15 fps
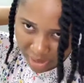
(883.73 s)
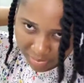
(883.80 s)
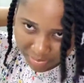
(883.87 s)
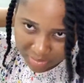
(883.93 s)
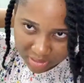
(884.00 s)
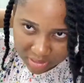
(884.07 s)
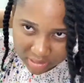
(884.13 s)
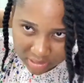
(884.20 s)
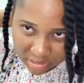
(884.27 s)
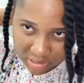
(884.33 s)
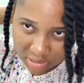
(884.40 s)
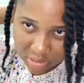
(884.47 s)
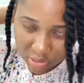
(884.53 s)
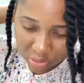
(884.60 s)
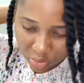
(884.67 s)
wrapped
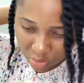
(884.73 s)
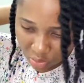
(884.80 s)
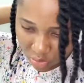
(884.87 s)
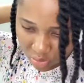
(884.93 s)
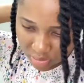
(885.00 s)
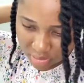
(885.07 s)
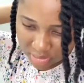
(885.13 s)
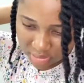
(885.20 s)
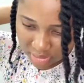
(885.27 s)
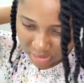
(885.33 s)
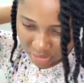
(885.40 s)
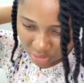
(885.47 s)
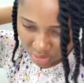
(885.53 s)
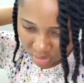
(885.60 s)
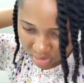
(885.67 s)
these two
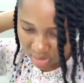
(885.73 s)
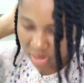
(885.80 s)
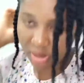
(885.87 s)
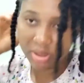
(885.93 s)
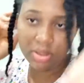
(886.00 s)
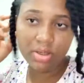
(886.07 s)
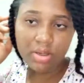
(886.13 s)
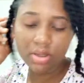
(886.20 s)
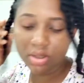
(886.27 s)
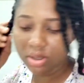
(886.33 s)
sections here